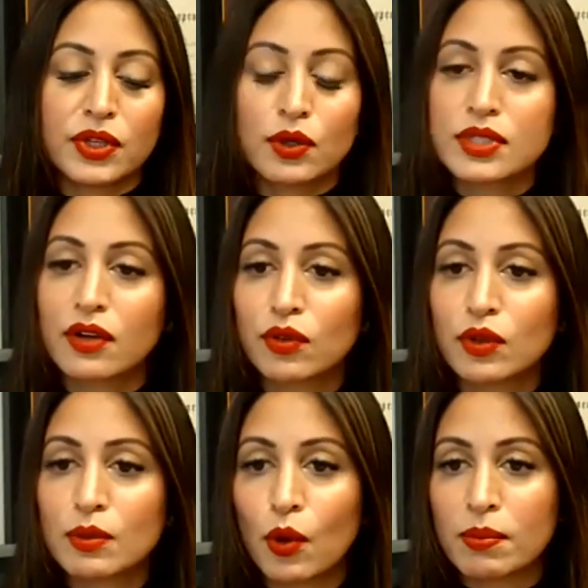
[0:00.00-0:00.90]
several
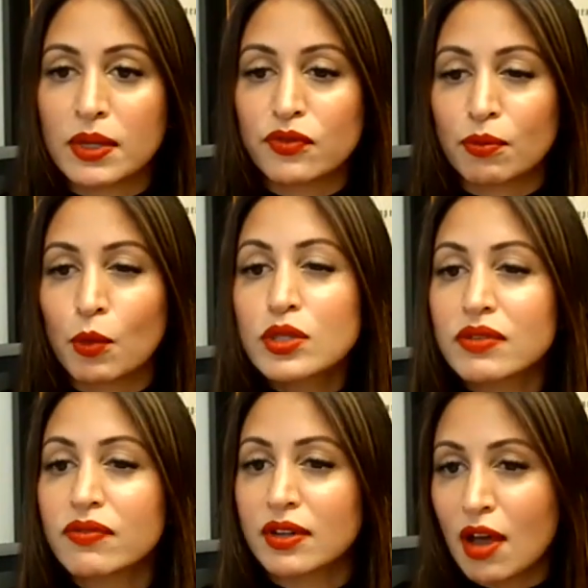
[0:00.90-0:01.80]
appointments for most
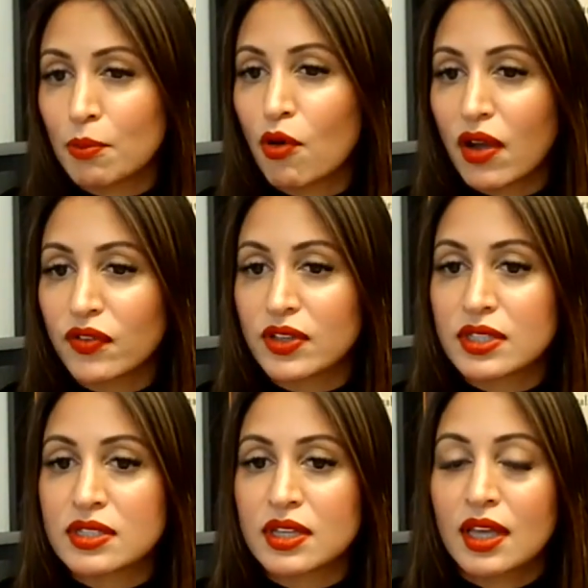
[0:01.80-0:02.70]
of the nonprofits